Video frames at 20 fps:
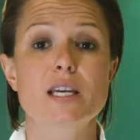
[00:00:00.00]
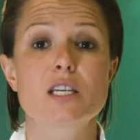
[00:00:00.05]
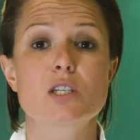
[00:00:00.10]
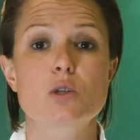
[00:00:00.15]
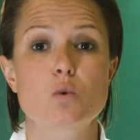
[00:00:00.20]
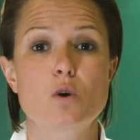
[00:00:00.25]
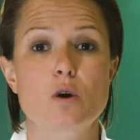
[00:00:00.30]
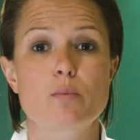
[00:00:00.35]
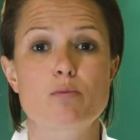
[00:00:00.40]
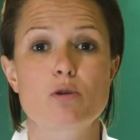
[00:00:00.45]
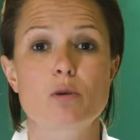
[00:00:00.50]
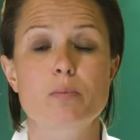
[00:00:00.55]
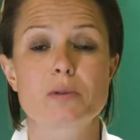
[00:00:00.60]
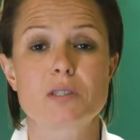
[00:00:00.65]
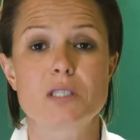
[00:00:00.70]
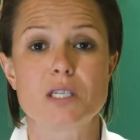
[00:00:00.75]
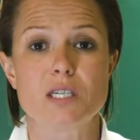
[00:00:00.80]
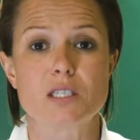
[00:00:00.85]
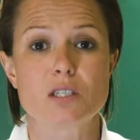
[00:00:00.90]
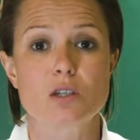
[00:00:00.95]
into our
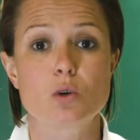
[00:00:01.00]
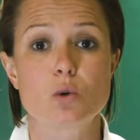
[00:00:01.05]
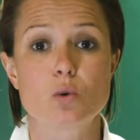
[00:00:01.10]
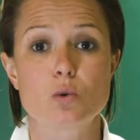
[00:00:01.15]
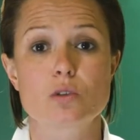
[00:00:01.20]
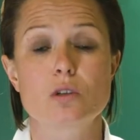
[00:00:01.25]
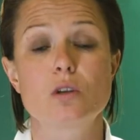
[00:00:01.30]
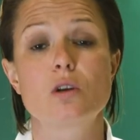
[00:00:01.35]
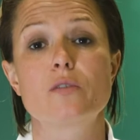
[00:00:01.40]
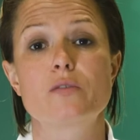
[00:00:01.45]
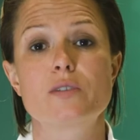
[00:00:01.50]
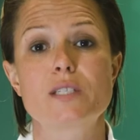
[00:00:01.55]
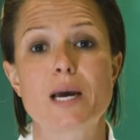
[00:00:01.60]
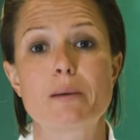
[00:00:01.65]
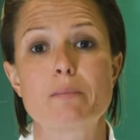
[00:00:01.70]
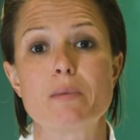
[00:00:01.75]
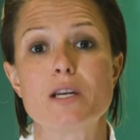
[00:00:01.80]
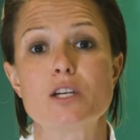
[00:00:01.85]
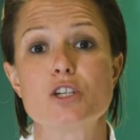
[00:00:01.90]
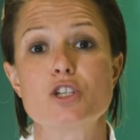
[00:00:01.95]
properties and cause a lot of
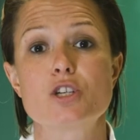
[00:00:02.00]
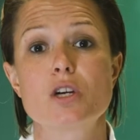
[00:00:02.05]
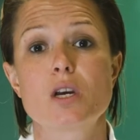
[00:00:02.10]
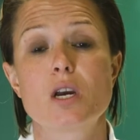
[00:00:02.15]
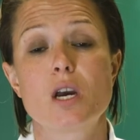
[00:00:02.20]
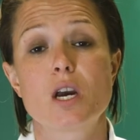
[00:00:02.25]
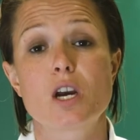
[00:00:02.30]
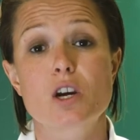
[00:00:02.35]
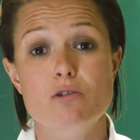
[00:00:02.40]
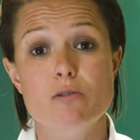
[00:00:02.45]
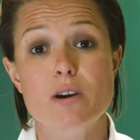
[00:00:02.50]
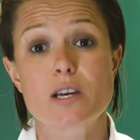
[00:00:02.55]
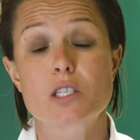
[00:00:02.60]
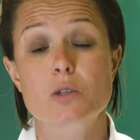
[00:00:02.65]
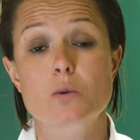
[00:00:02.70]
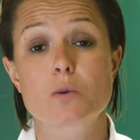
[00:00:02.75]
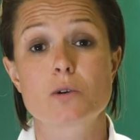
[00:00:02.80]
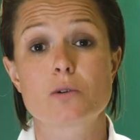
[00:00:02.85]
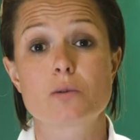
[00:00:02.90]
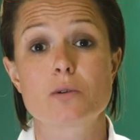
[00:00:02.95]
damage. A grey
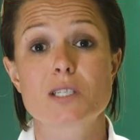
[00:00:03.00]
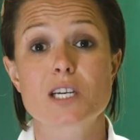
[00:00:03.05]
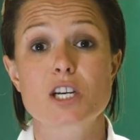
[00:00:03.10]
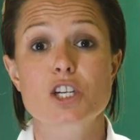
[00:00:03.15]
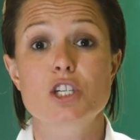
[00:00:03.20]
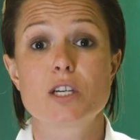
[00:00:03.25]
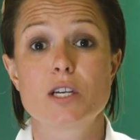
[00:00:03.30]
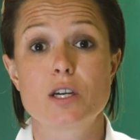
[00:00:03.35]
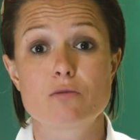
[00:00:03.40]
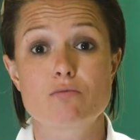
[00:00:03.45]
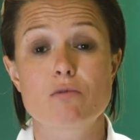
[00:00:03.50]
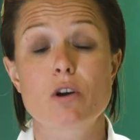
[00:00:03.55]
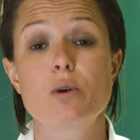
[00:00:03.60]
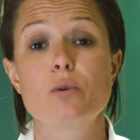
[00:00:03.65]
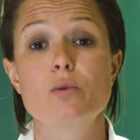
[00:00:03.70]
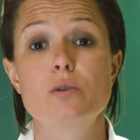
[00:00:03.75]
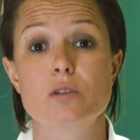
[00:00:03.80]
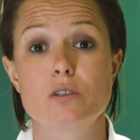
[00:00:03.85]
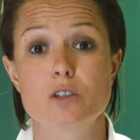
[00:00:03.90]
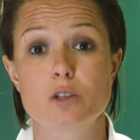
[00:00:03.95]
squirrel is actually a
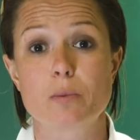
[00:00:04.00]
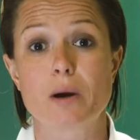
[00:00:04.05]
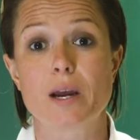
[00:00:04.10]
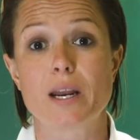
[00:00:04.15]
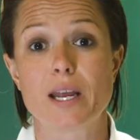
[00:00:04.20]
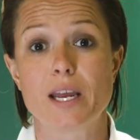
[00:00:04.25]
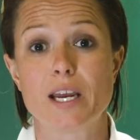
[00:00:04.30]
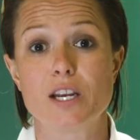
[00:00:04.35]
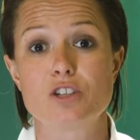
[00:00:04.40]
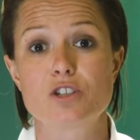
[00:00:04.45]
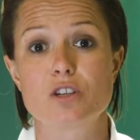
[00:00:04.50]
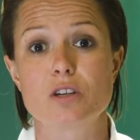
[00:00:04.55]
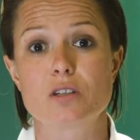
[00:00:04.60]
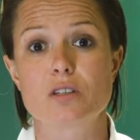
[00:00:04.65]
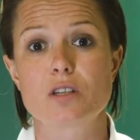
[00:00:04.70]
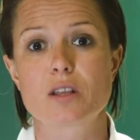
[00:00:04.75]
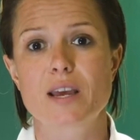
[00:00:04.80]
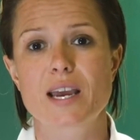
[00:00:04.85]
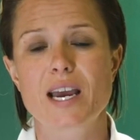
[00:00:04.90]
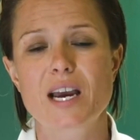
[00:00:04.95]
rodent by nature,
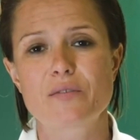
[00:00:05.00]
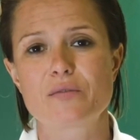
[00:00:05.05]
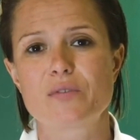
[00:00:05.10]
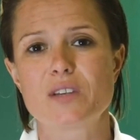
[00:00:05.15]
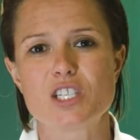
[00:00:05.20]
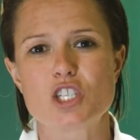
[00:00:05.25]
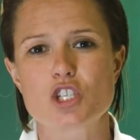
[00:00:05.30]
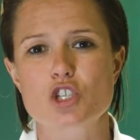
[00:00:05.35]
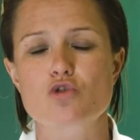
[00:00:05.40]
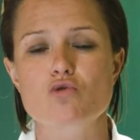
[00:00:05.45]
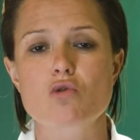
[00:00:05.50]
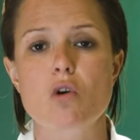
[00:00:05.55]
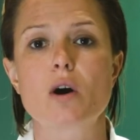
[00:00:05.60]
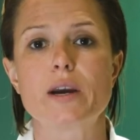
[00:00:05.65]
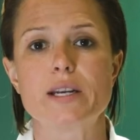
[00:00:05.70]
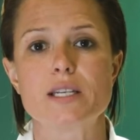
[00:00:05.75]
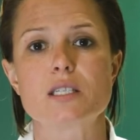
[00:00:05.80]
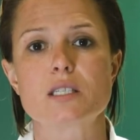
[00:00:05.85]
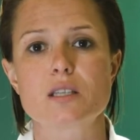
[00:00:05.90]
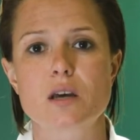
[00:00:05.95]
so they have these strong
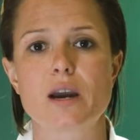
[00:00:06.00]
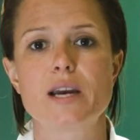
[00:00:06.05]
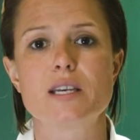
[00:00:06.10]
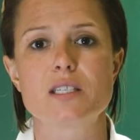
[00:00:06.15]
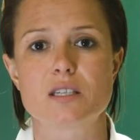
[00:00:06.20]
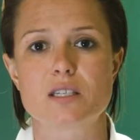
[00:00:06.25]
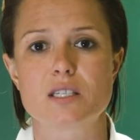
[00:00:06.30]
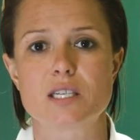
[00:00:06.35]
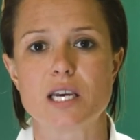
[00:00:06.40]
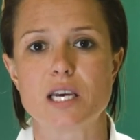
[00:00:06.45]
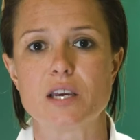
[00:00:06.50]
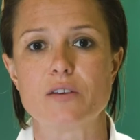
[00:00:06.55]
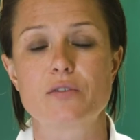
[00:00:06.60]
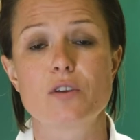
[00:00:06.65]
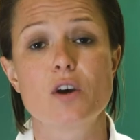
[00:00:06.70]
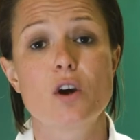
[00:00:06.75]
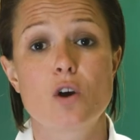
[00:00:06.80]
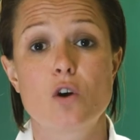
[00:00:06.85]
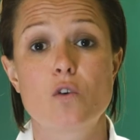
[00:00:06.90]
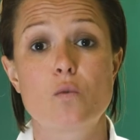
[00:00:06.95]
incisor teeth
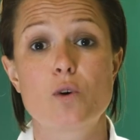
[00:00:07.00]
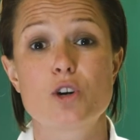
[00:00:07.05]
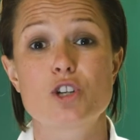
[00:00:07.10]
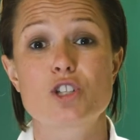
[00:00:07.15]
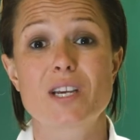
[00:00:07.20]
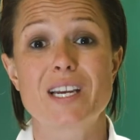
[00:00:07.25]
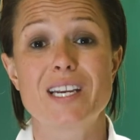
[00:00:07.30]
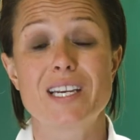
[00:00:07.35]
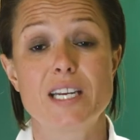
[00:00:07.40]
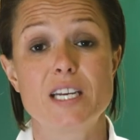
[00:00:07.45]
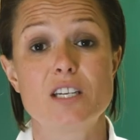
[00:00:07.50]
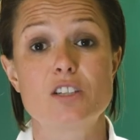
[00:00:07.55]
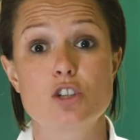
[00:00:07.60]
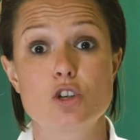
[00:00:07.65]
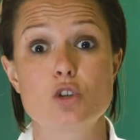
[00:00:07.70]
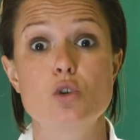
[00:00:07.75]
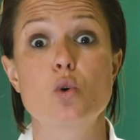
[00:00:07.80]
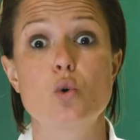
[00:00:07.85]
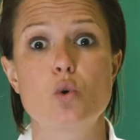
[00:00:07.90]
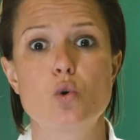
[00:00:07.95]
of which they need to
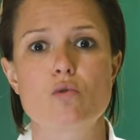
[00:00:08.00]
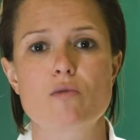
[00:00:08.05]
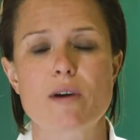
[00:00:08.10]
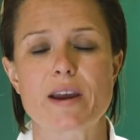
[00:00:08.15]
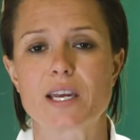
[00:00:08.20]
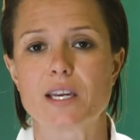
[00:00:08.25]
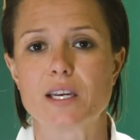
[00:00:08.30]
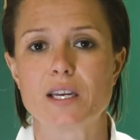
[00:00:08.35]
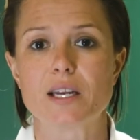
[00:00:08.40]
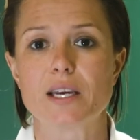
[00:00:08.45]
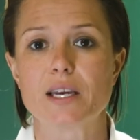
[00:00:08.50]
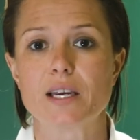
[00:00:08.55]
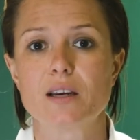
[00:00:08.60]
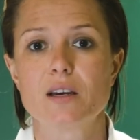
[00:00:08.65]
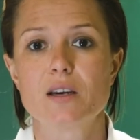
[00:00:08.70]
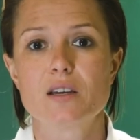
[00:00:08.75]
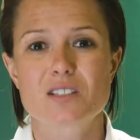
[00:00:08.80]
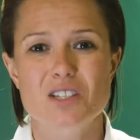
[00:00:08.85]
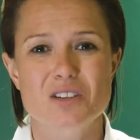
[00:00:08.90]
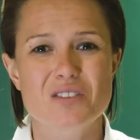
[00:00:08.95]
gnaw regularly.
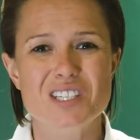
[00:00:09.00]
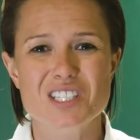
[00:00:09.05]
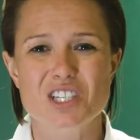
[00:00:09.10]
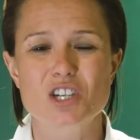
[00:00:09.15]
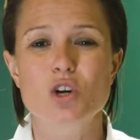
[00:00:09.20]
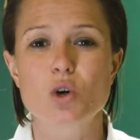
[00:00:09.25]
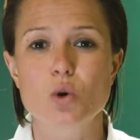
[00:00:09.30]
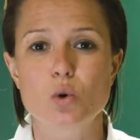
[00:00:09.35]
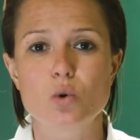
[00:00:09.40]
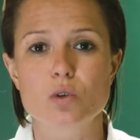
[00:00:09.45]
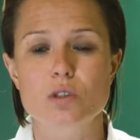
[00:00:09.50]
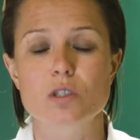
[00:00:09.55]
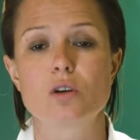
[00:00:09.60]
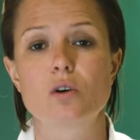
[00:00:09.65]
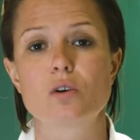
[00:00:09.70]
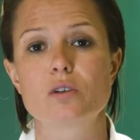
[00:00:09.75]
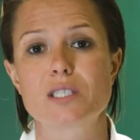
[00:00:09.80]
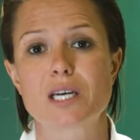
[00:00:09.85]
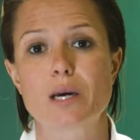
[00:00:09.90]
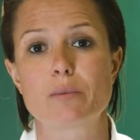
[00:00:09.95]
So this can cause a
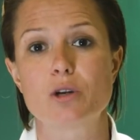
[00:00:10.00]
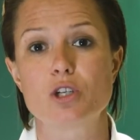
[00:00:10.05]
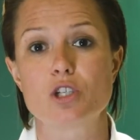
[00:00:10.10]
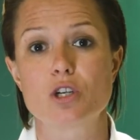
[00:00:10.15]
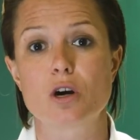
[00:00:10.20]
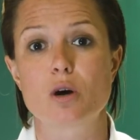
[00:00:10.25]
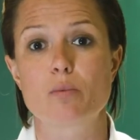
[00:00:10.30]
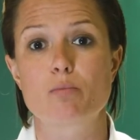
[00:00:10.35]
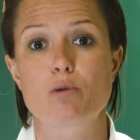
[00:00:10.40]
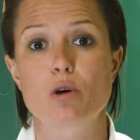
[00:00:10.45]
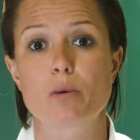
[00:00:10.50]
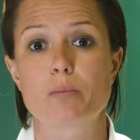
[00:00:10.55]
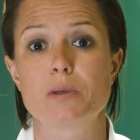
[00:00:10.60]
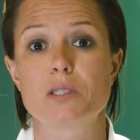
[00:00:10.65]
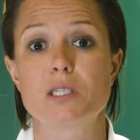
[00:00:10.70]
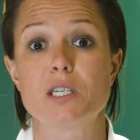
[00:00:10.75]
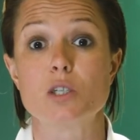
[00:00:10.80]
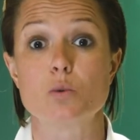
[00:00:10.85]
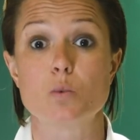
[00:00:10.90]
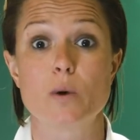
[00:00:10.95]
lot of damage in our
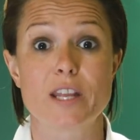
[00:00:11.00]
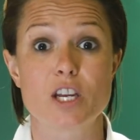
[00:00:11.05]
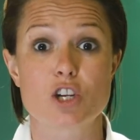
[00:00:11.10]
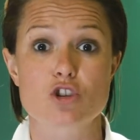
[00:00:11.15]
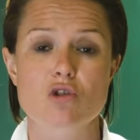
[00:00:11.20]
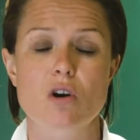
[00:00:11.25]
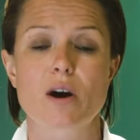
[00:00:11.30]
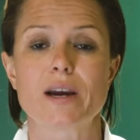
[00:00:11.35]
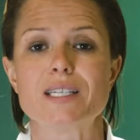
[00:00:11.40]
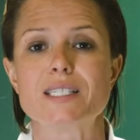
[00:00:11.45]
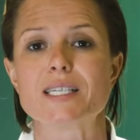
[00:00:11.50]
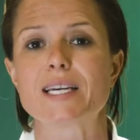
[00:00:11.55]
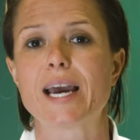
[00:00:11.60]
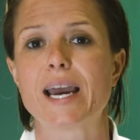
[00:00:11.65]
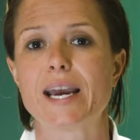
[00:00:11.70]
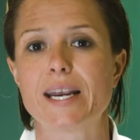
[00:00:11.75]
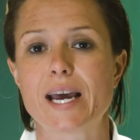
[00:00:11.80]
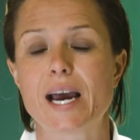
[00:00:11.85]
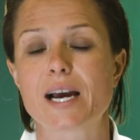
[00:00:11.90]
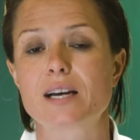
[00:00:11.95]
properties when they're trying to
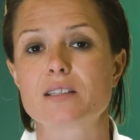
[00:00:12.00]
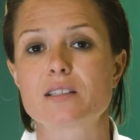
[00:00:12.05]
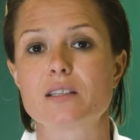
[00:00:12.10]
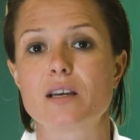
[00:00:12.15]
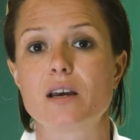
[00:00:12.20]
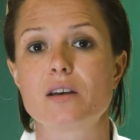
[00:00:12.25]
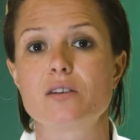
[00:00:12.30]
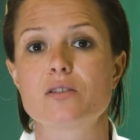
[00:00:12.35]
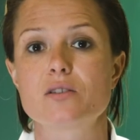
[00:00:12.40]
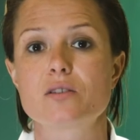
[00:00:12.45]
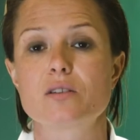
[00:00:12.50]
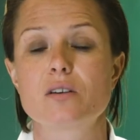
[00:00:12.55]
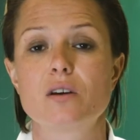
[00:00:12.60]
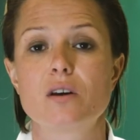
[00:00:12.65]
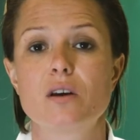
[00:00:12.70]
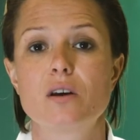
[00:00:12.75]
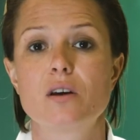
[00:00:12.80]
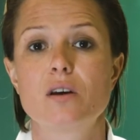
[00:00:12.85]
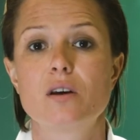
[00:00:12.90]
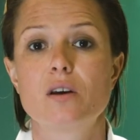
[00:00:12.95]
gain access.
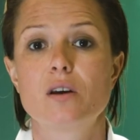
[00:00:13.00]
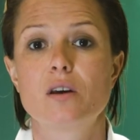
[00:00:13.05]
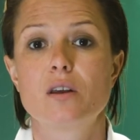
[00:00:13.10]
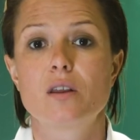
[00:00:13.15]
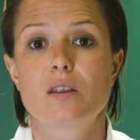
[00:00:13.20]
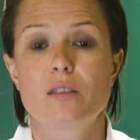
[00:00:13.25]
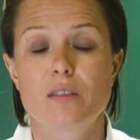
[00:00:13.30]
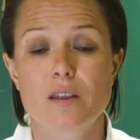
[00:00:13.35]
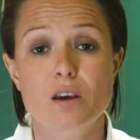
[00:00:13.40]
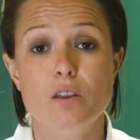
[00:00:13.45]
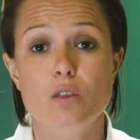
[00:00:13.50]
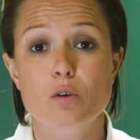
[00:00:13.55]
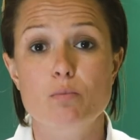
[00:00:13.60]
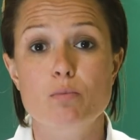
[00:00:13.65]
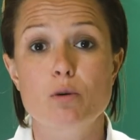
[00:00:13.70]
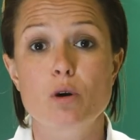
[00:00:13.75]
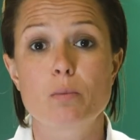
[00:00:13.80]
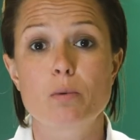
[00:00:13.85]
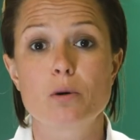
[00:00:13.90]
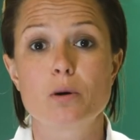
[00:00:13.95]
The other
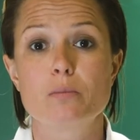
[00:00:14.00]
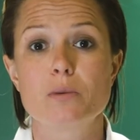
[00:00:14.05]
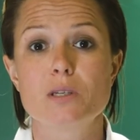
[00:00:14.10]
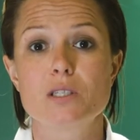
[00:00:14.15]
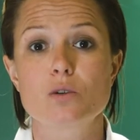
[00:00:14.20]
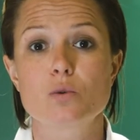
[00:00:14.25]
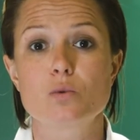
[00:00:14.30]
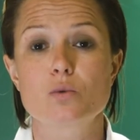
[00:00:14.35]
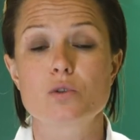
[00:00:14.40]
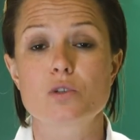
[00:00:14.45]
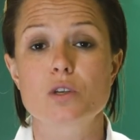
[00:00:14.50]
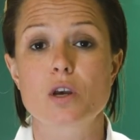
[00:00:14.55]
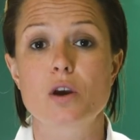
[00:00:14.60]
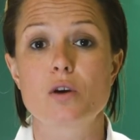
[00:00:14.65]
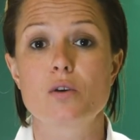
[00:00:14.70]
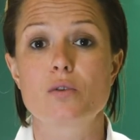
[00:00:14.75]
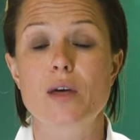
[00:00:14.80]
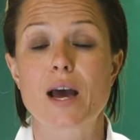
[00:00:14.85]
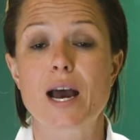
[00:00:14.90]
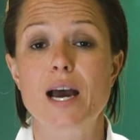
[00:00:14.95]
problem is
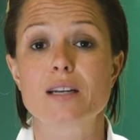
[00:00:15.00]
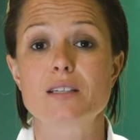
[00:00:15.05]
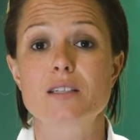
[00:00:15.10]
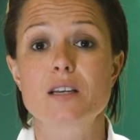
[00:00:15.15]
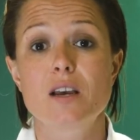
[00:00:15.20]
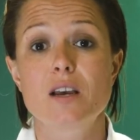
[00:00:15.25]
also that